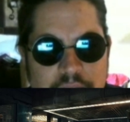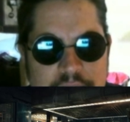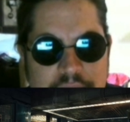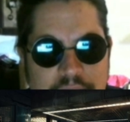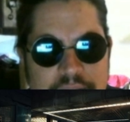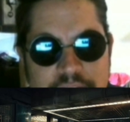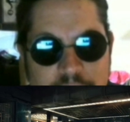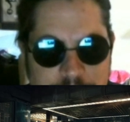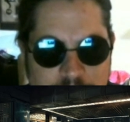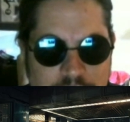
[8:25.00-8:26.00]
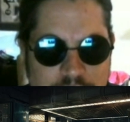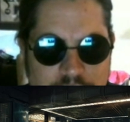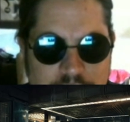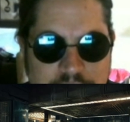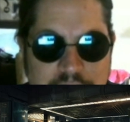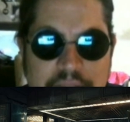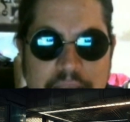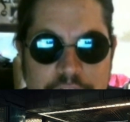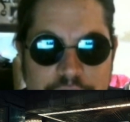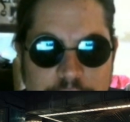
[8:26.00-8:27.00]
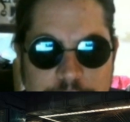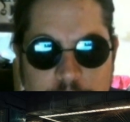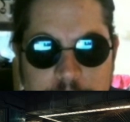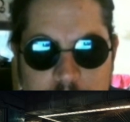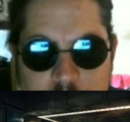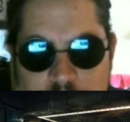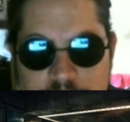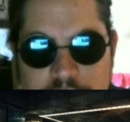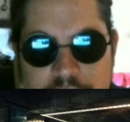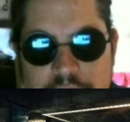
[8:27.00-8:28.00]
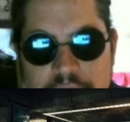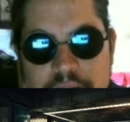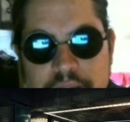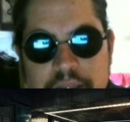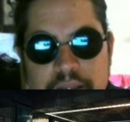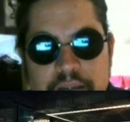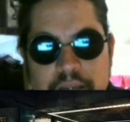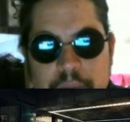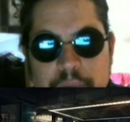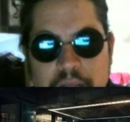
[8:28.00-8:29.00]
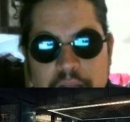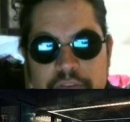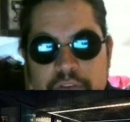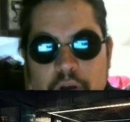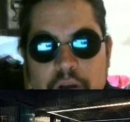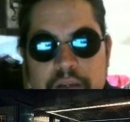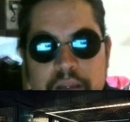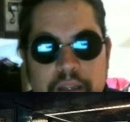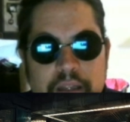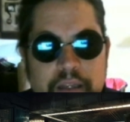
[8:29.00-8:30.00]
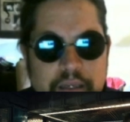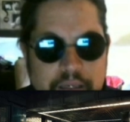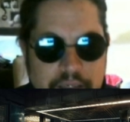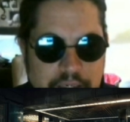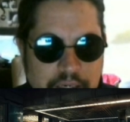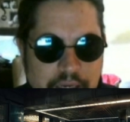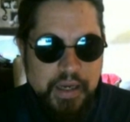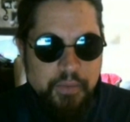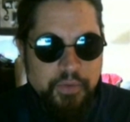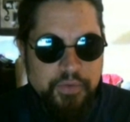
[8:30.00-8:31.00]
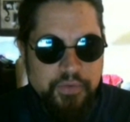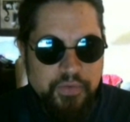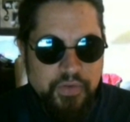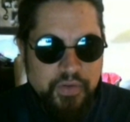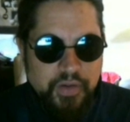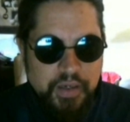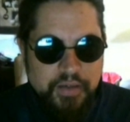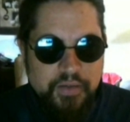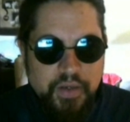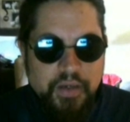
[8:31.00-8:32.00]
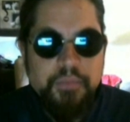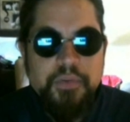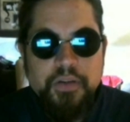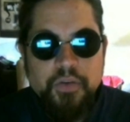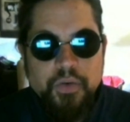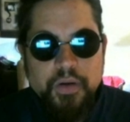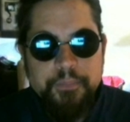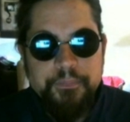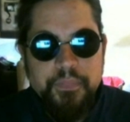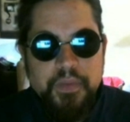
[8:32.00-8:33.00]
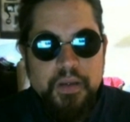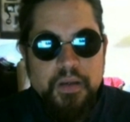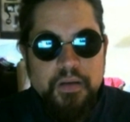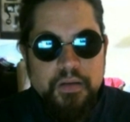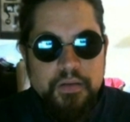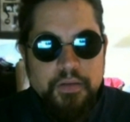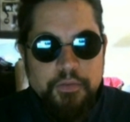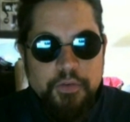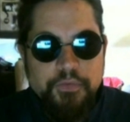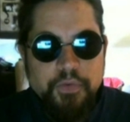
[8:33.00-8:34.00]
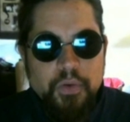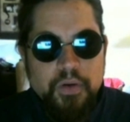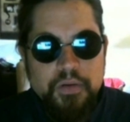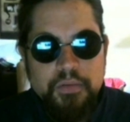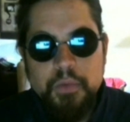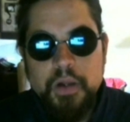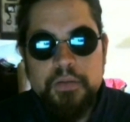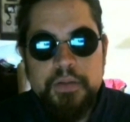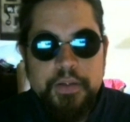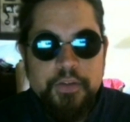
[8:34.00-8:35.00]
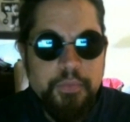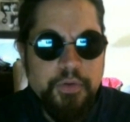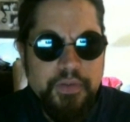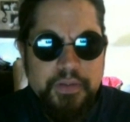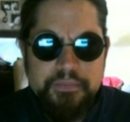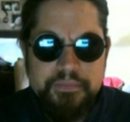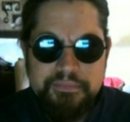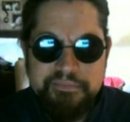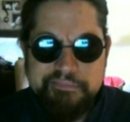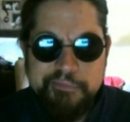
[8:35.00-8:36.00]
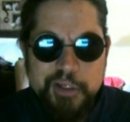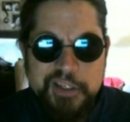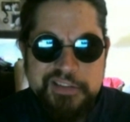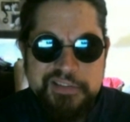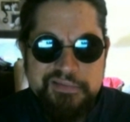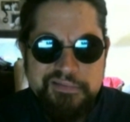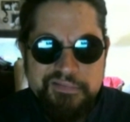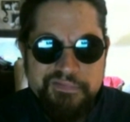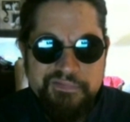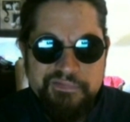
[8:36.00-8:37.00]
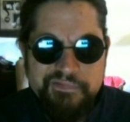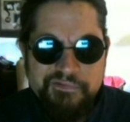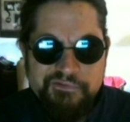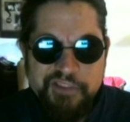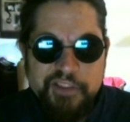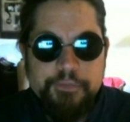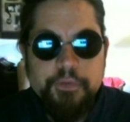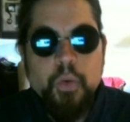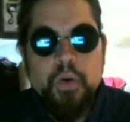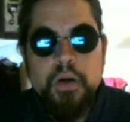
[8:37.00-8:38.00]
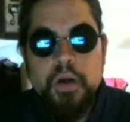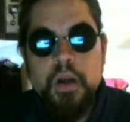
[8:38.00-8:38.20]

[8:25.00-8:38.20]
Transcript: concept art, not actually from the movie. Now, when I saw it, it was in the Sanctum Sanctorum, 3rd floor, well, in this movie, more like 5th floor.